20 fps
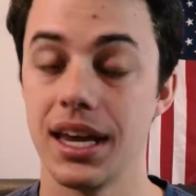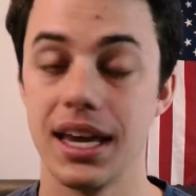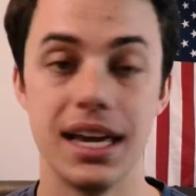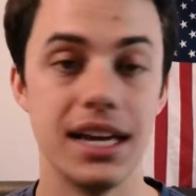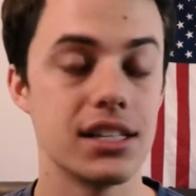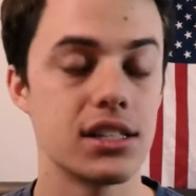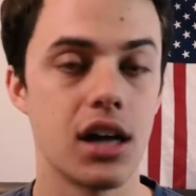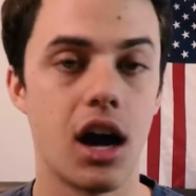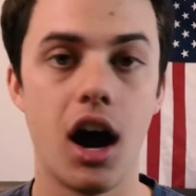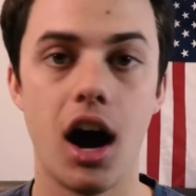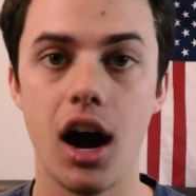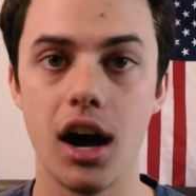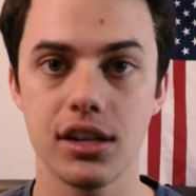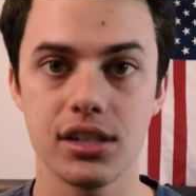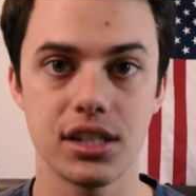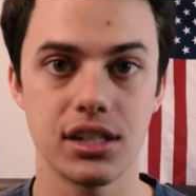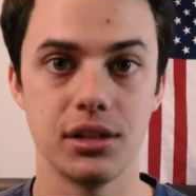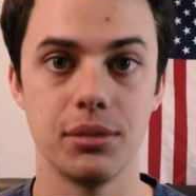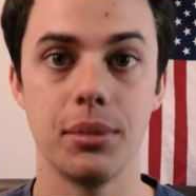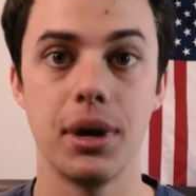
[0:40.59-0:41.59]
It's
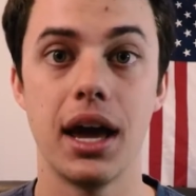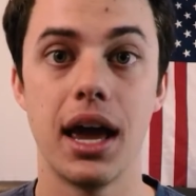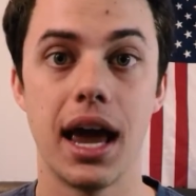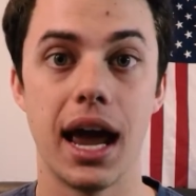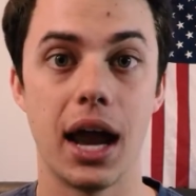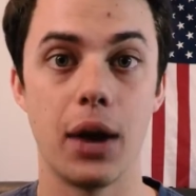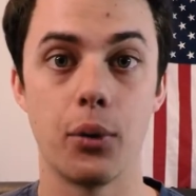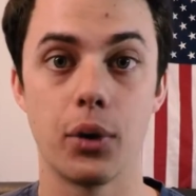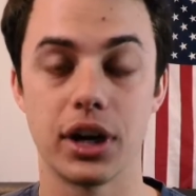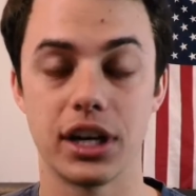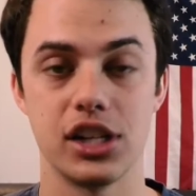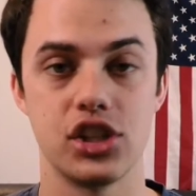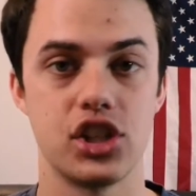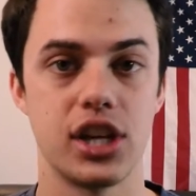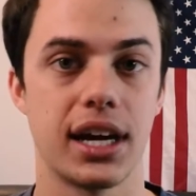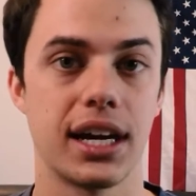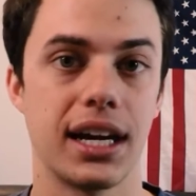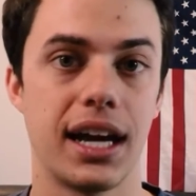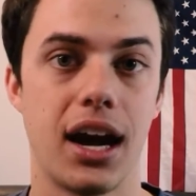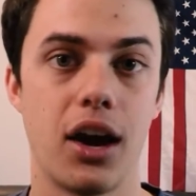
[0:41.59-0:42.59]
awesome, and we're gonna
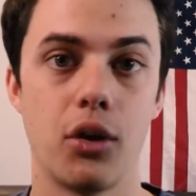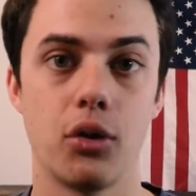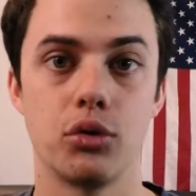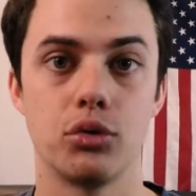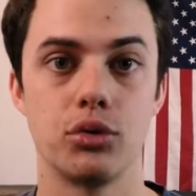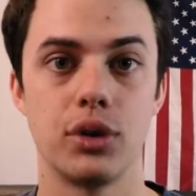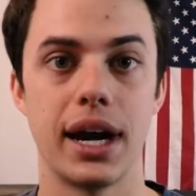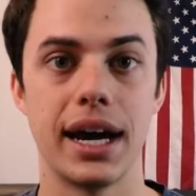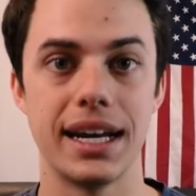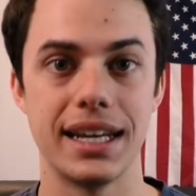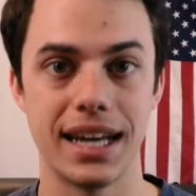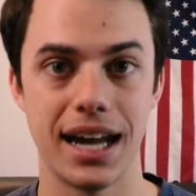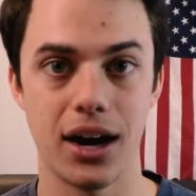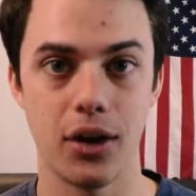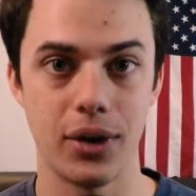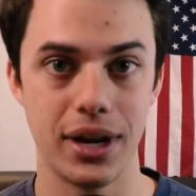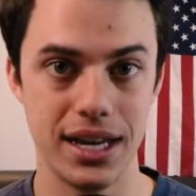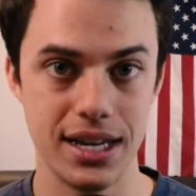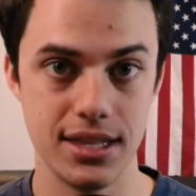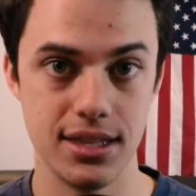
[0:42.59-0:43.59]
check it out right
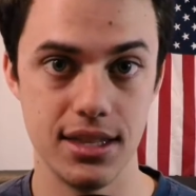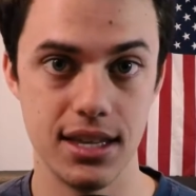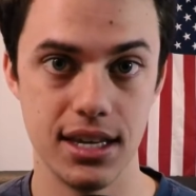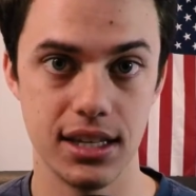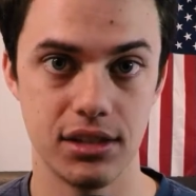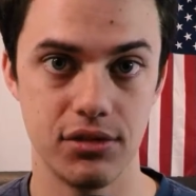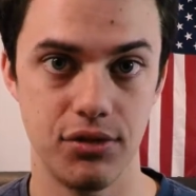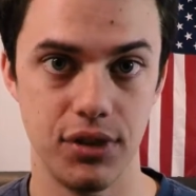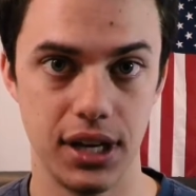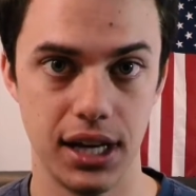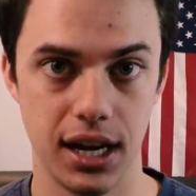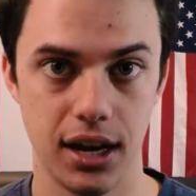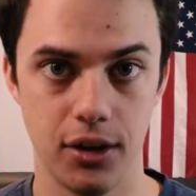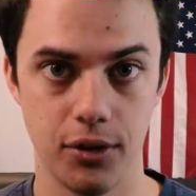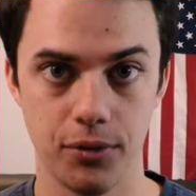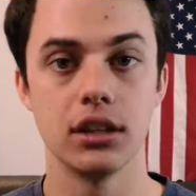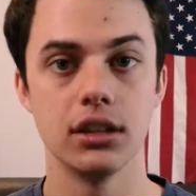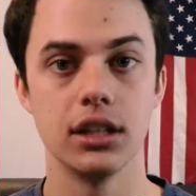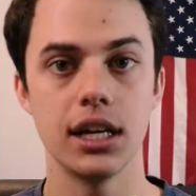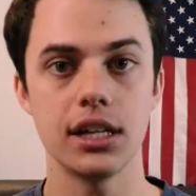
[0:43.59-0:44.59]
now in this video.
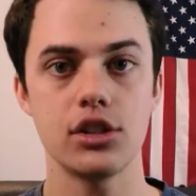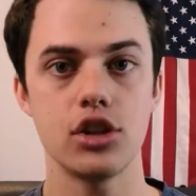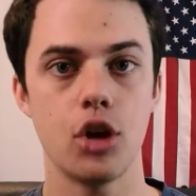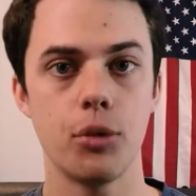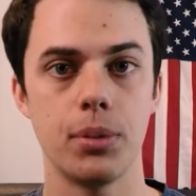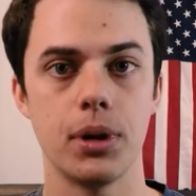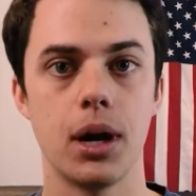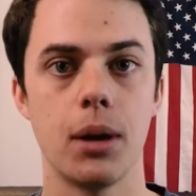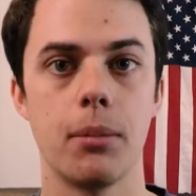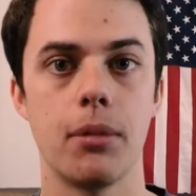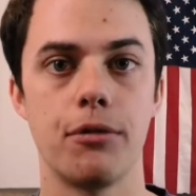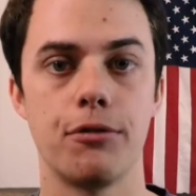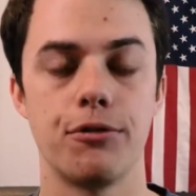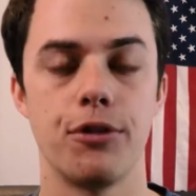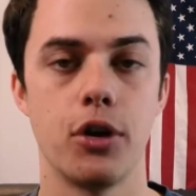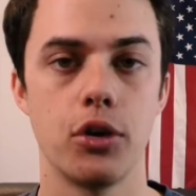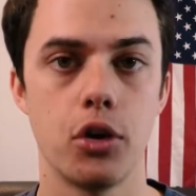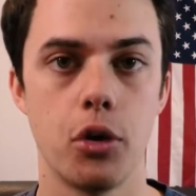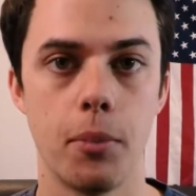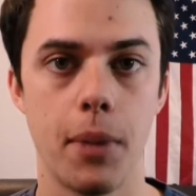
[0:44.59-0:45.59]
Let's open up
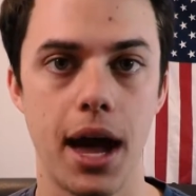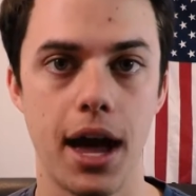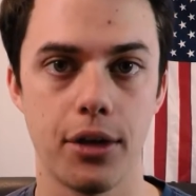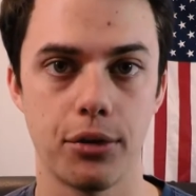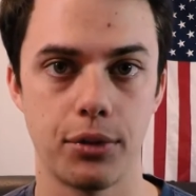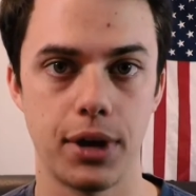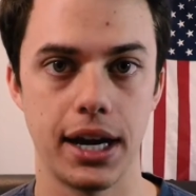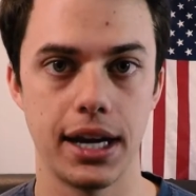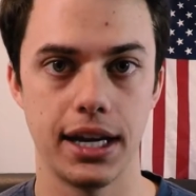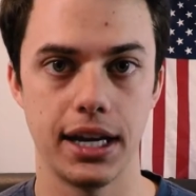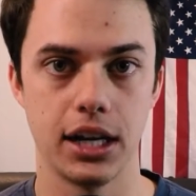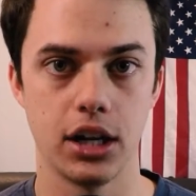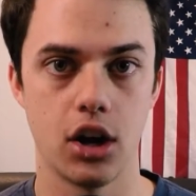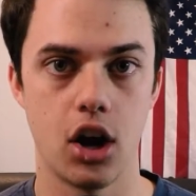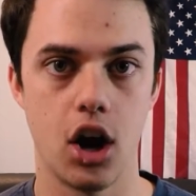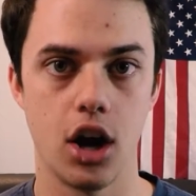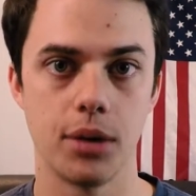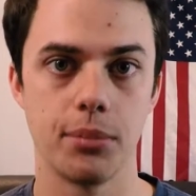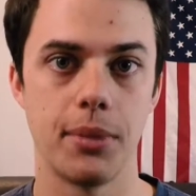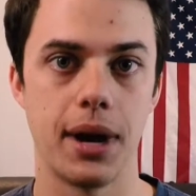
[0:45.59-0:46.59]
Photomath right here
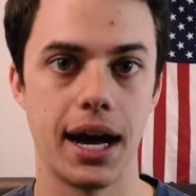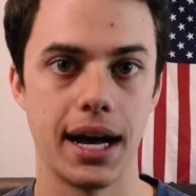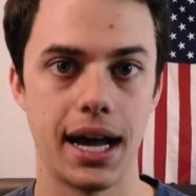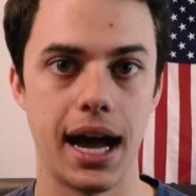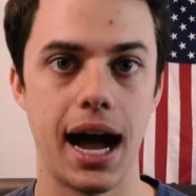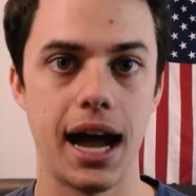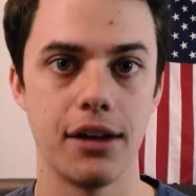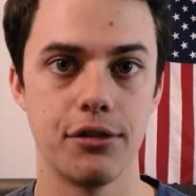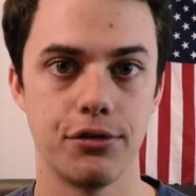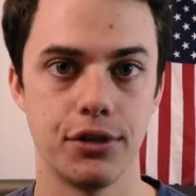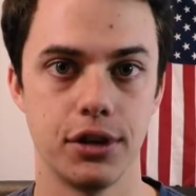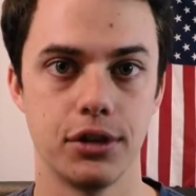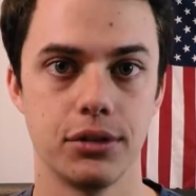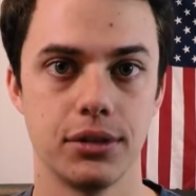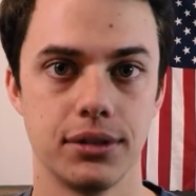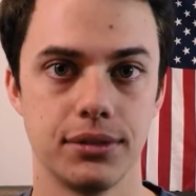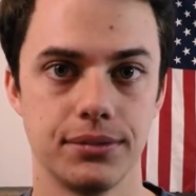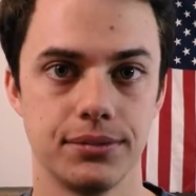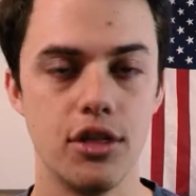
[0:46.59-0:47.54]
on my iPhone.